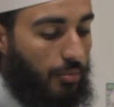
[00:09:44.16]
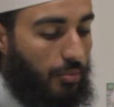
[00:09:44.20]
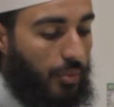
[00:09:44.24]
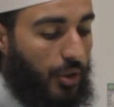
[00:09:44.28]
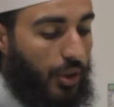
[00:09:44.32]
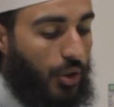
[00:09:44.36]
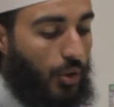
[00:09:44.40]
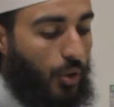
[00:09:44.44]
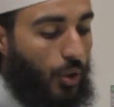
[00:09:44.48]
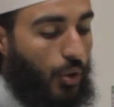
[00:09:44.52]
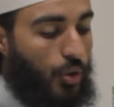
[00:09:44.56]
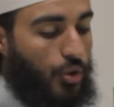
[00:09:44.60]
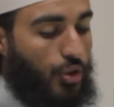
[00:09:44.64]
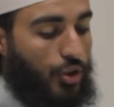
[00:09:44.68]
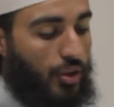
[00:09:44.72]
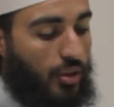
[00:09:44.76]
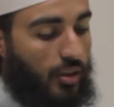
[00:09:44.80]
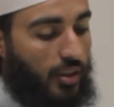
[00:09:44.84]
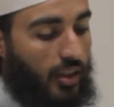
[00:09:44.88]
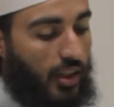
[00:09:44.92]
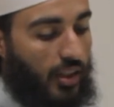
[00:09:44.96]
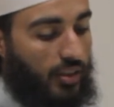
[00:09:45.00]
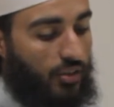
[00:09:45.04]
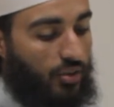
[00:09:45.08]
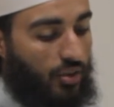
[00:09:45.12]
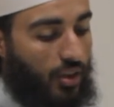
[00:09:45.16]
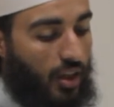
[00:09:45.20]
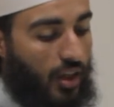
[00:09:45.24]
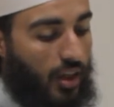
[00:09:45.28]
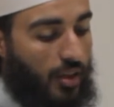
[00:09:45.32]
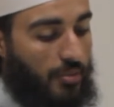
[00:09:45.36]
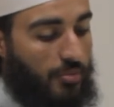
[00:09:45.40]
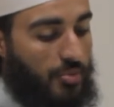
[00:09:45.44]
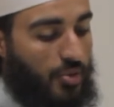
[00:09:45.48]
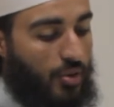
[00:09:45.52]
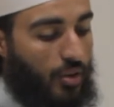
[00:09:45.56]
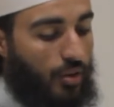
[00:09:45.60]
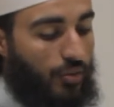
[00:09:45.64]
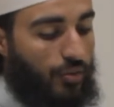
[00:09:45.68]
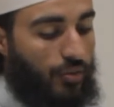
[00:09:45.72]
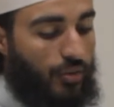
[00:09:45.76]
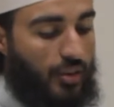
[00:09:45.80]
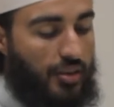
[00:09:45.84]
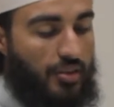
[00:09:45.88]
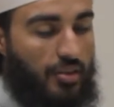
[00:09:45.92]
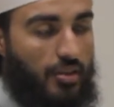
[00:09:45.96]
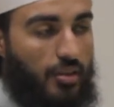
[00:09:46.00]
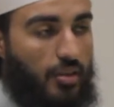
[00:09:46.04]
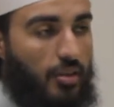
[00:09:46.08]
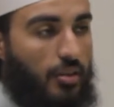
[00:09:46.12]
precaution at times of
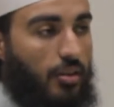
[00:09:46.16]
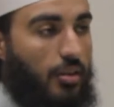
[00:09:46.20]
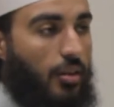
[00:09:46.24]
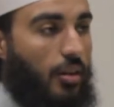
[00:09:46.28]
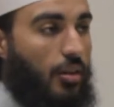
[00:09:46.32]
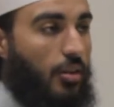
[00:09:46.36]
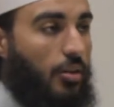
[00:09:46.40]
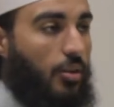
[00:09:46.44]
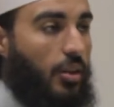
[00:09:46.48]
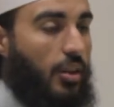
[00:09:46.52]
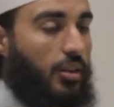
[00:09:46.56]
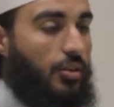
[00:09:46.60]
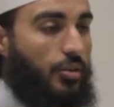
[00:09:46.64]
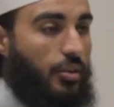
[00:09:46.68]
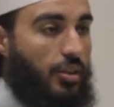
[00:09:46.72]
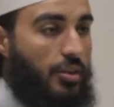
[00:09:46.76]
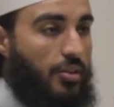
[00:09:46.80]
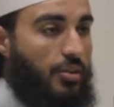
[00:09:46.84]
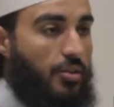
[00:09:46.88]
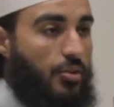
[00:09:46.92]
rest or undress.